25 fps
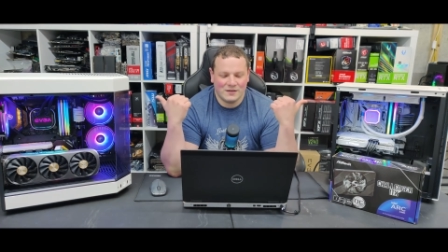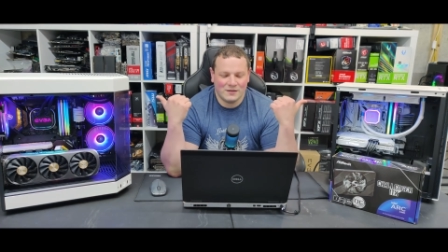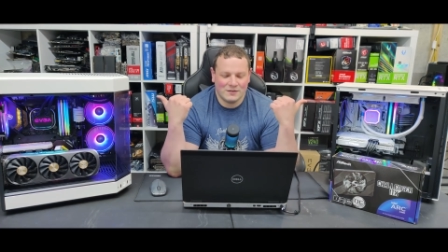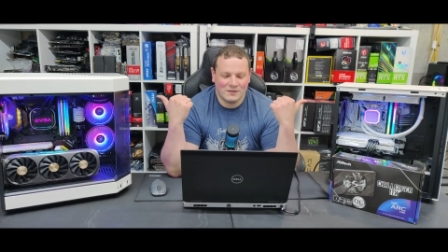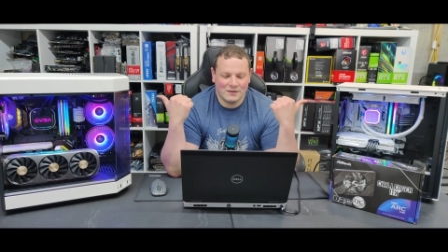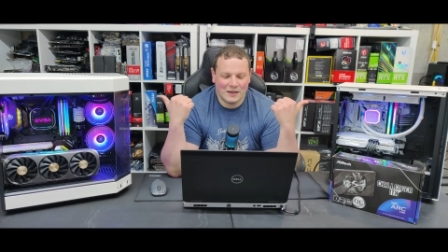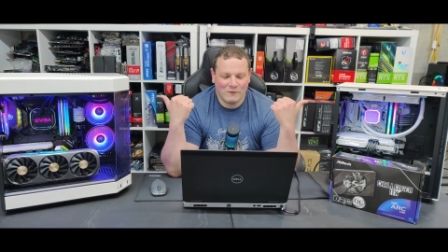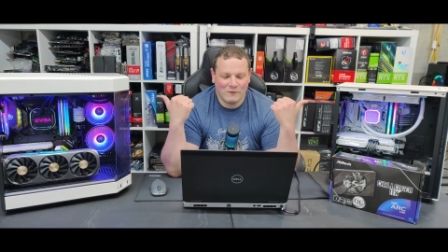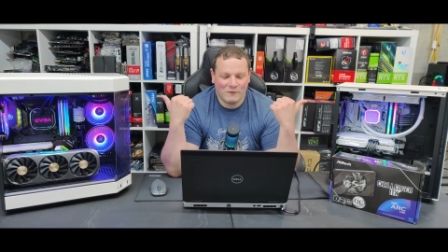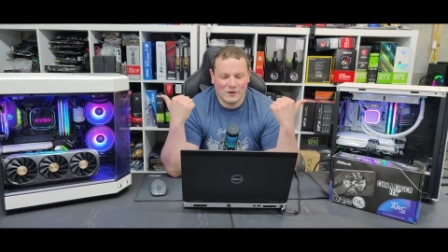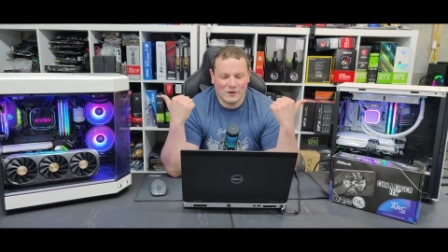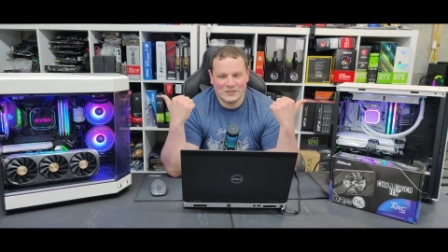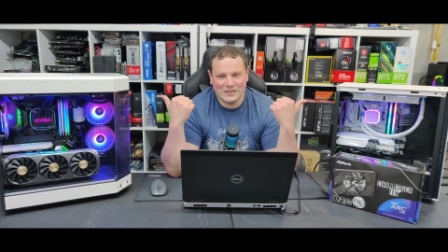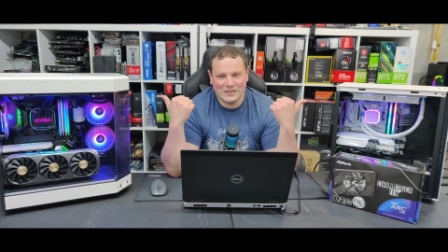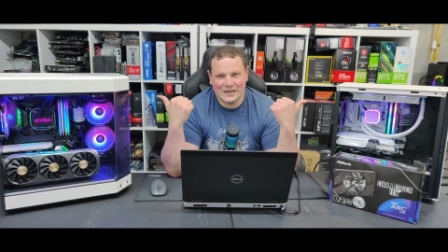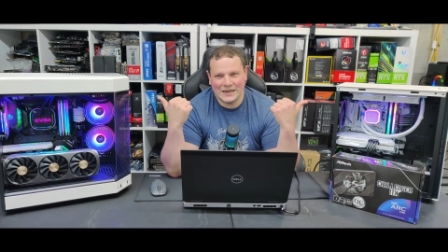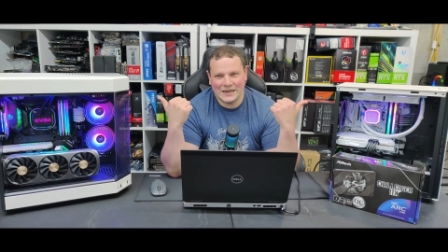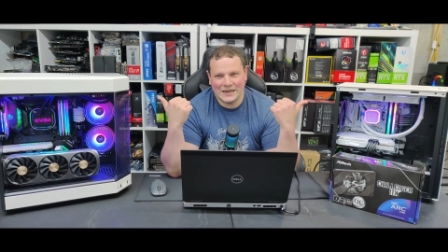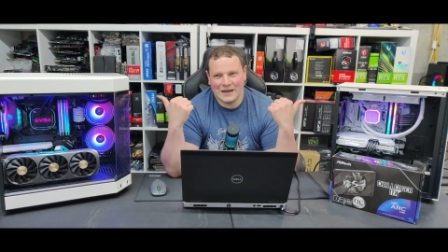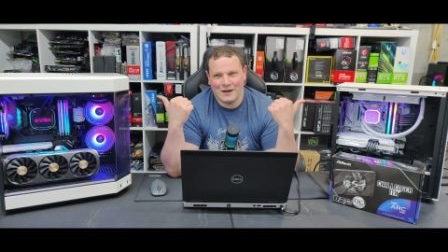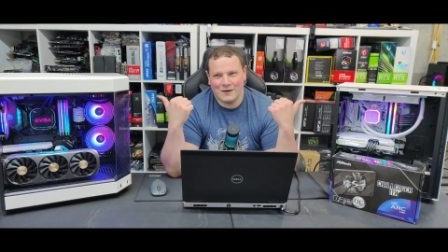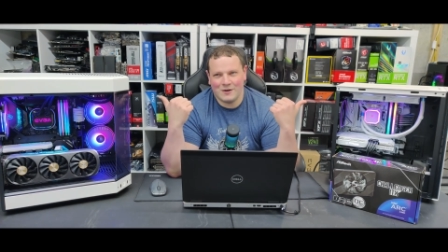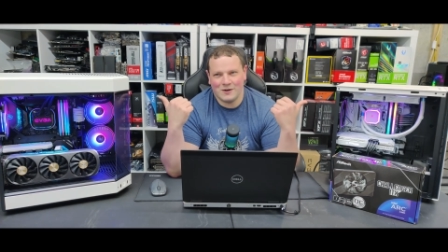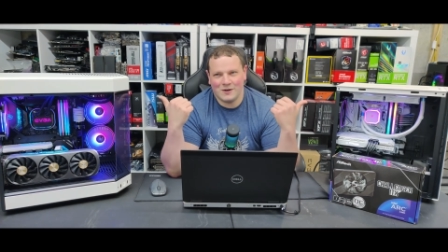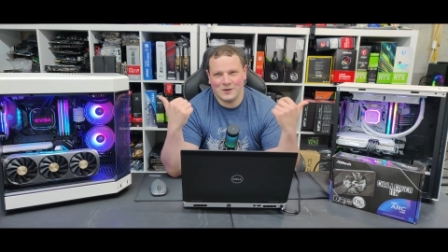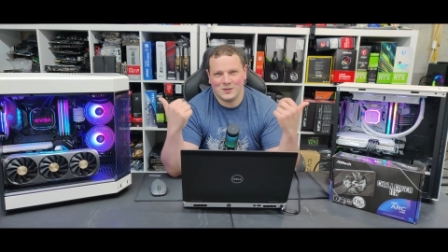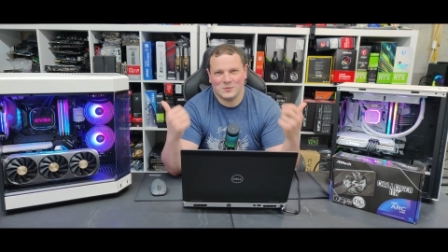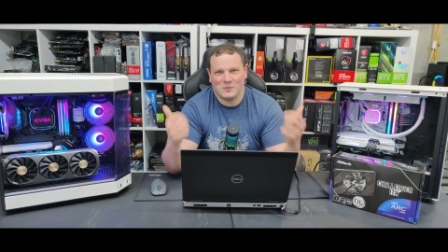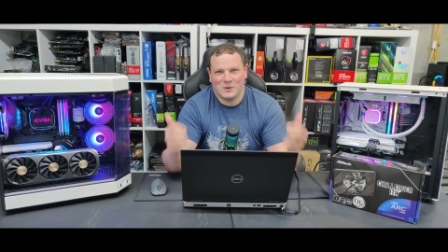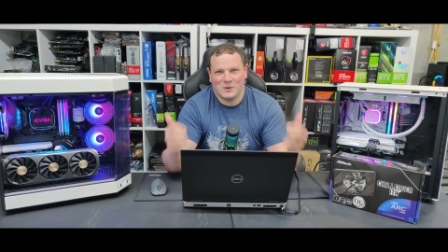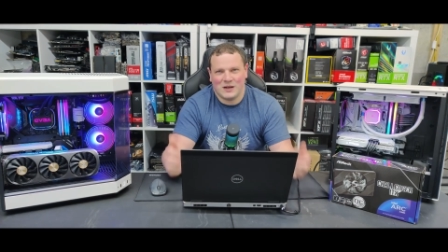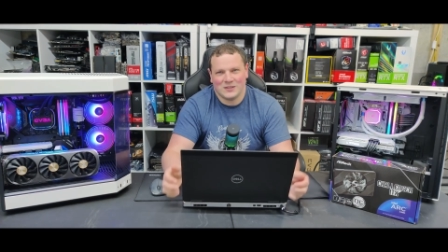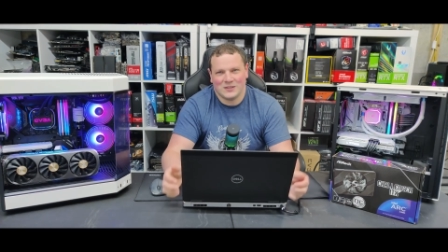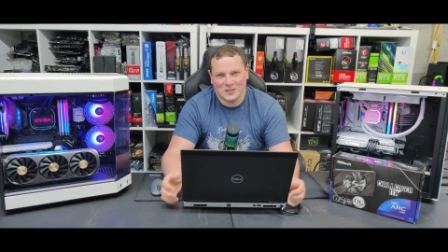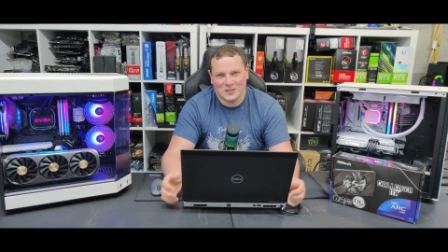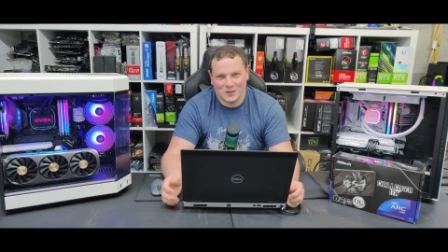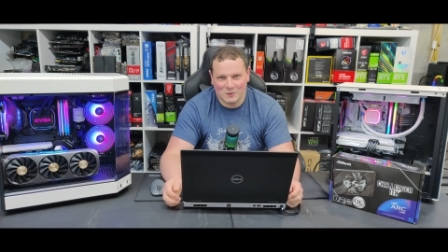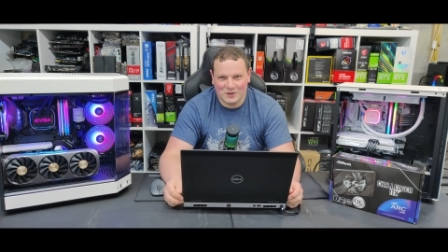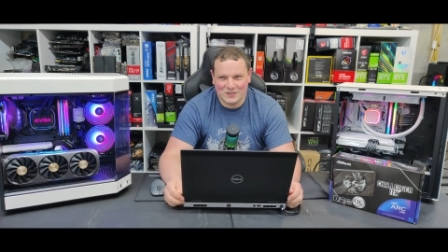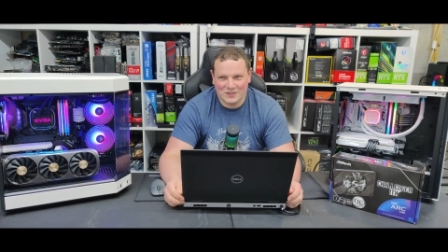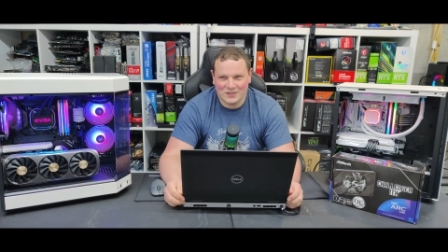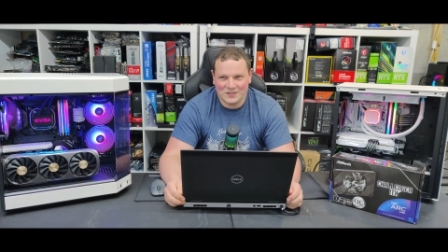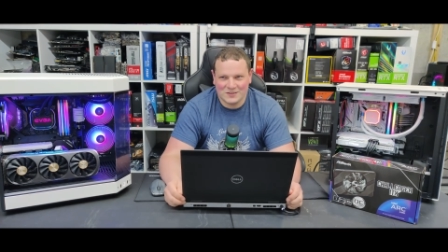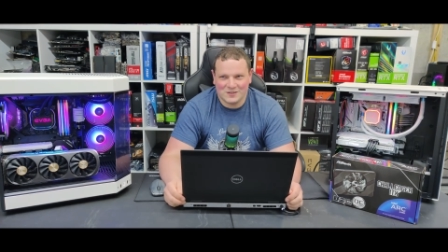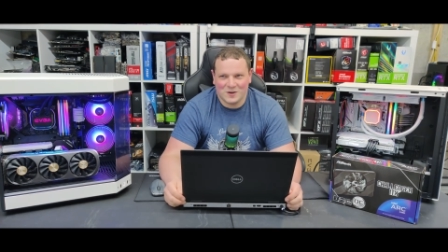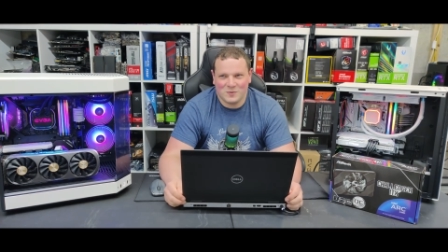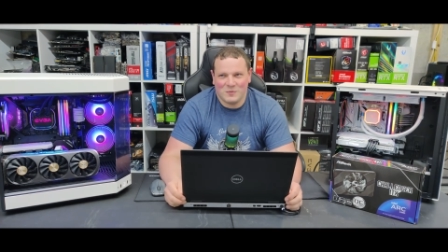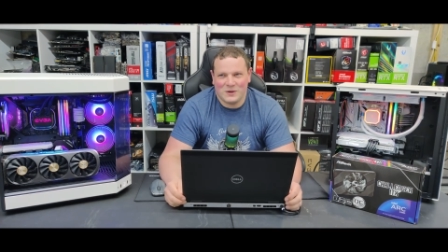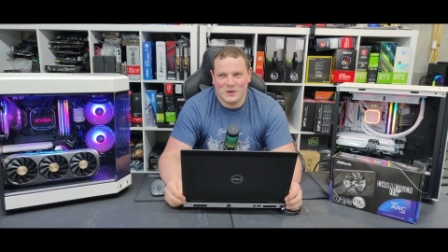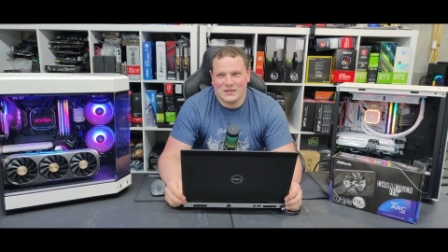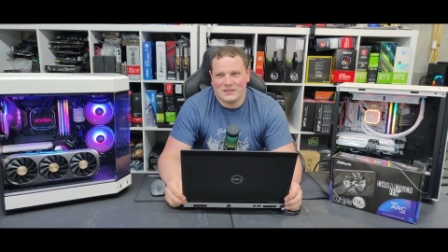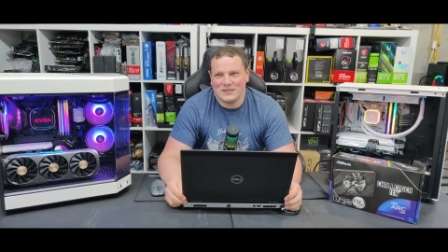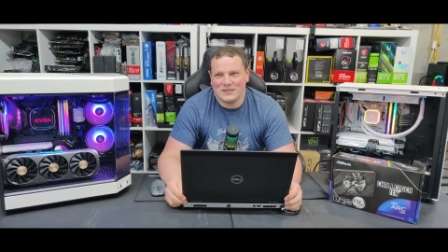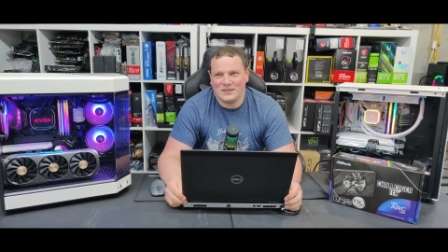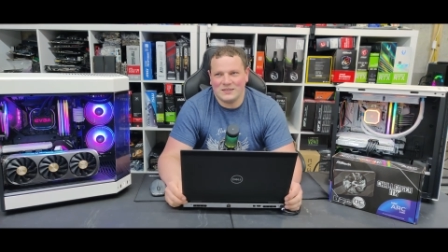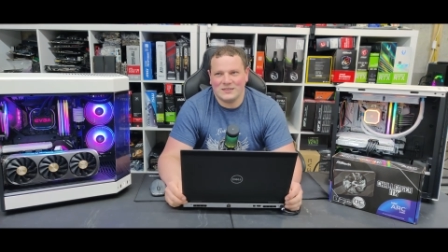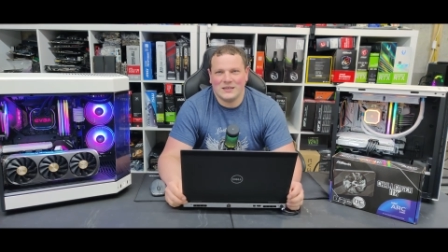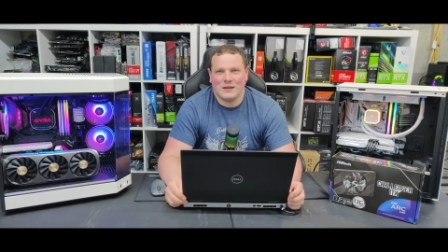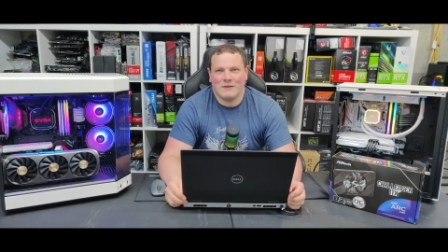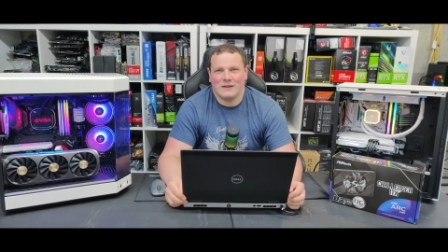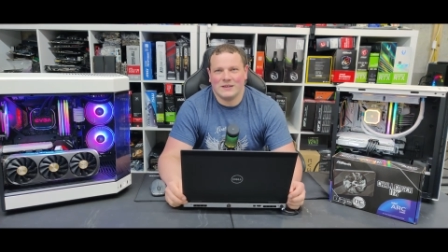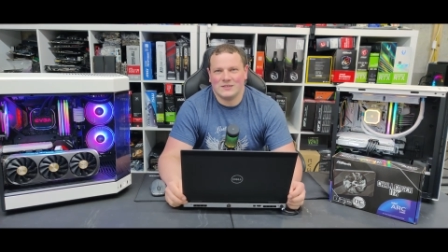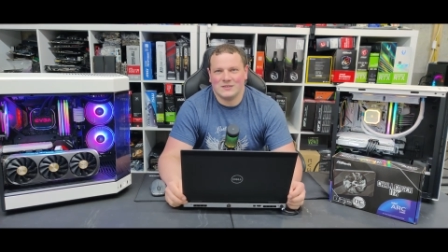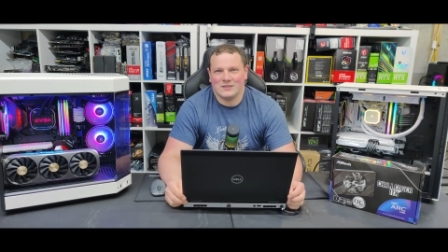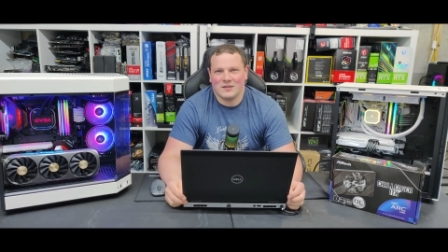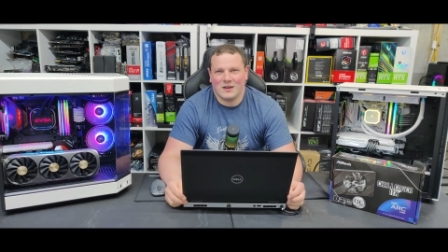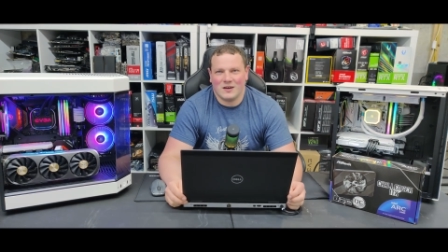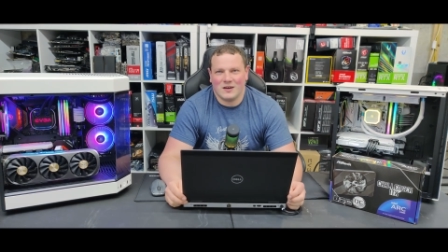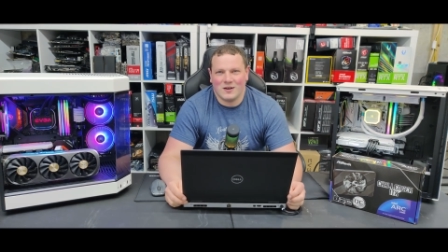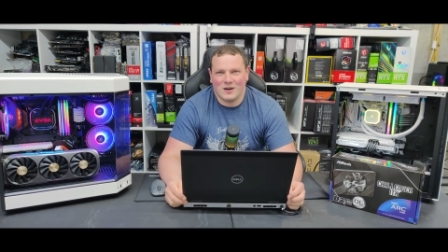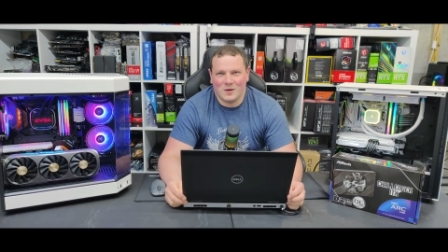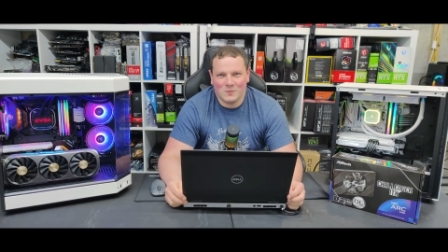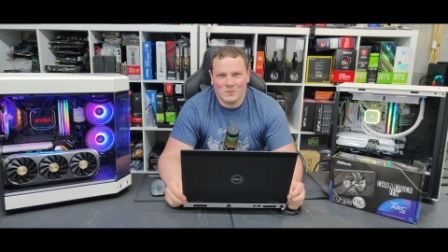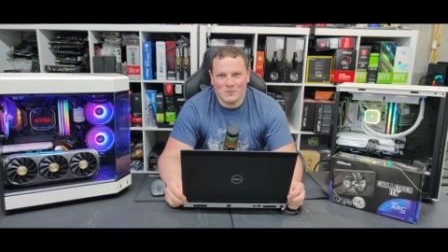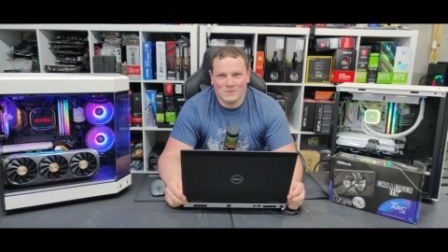definitely check out our sponsor, which is our P C selling startup.